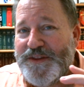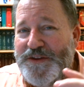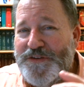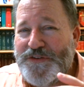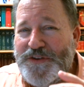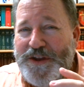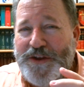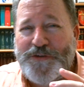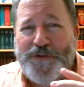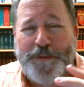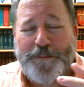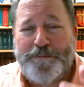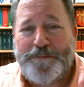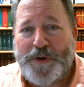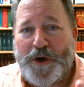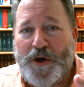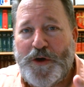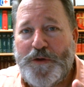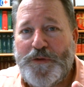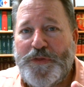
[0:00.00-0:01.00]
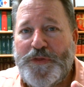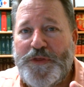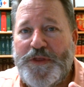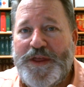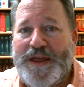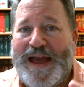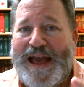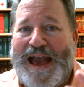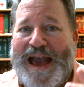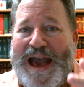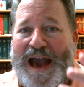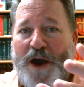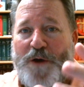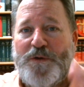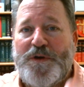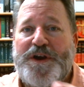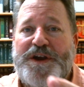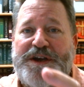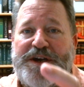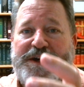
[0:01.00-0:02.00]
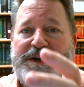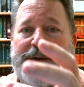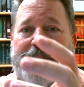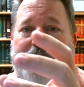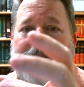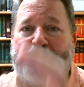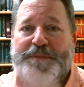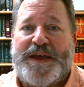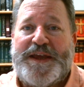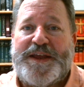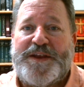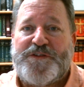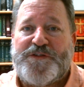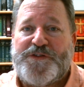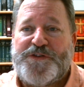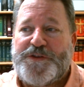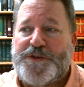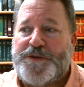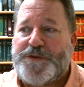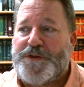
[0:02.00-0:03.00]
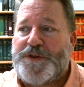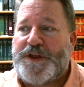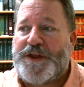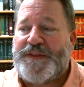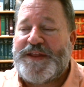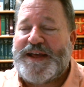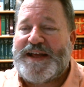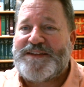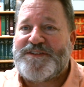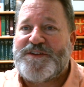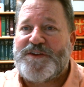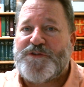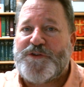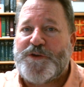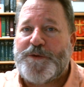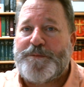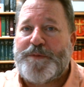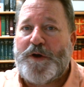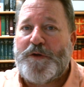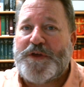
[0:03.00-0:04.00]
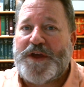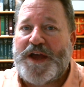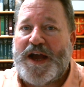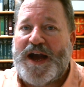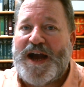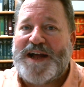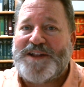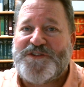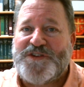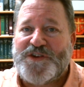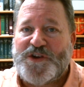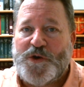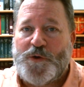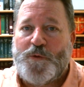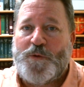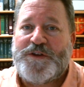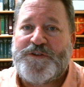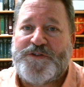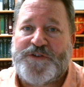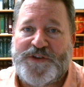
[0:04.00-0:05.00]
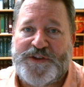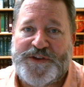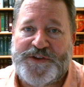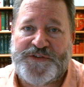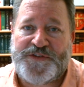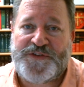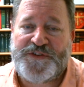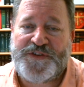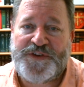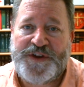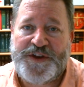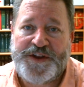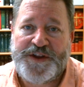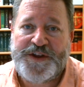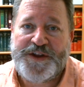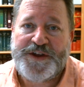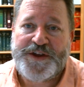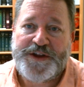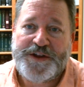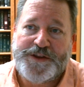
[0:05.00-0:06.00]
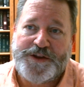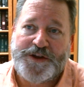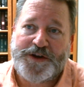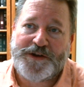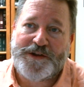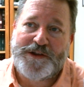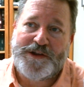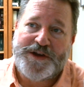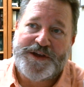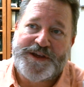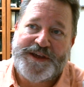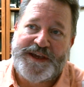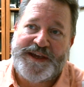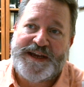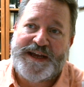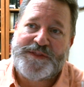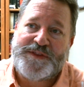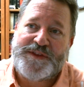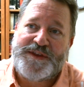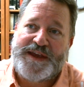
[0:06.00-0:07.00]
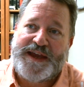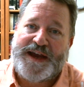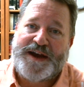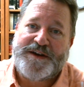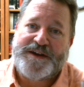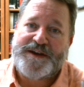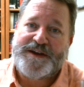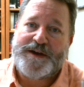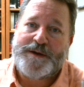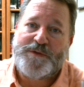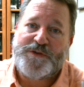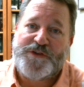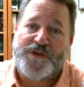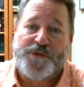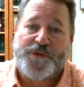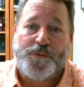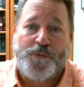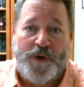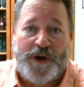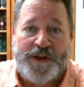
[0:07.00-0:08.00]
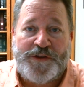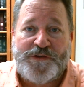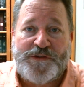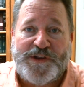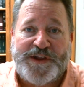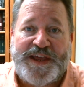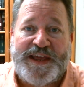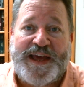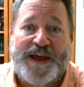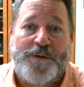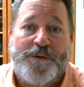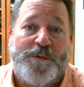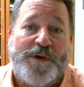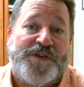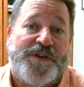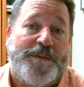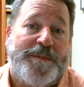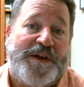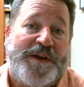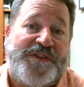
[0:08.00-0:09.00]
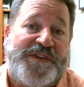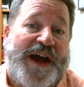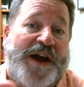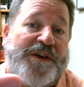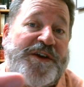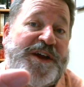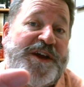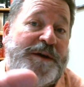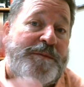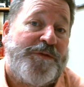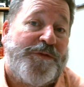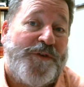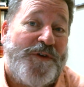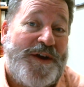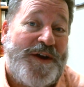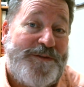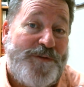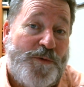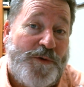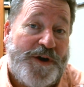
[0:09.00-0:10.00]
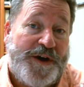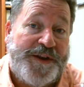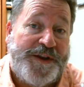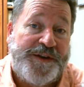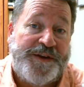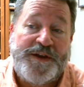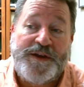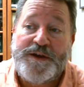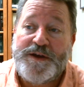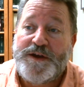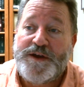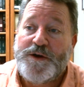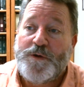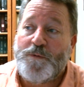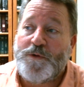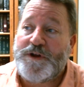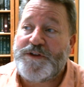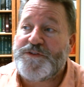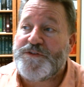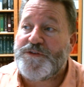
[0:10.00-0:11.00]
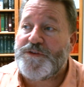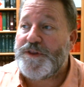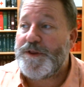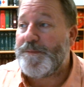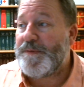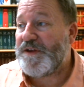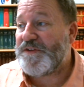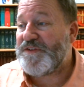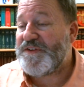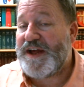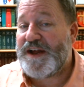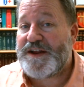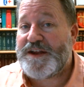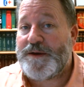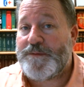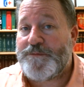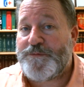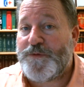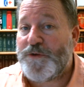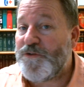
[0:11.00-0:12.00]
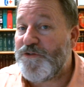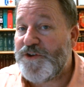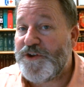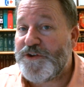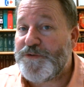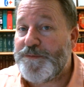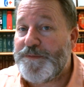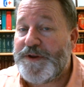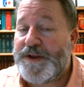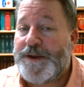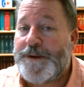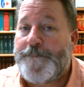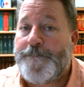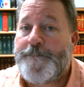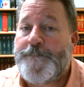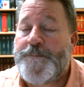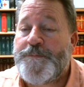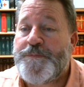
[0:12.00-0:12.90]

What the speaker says: These things are both outcome based. In that sense, they're both consequentialist. They're looking at the outcome. It's just one's looking at what's the best outcome for everyone. One's the best outcome for just me.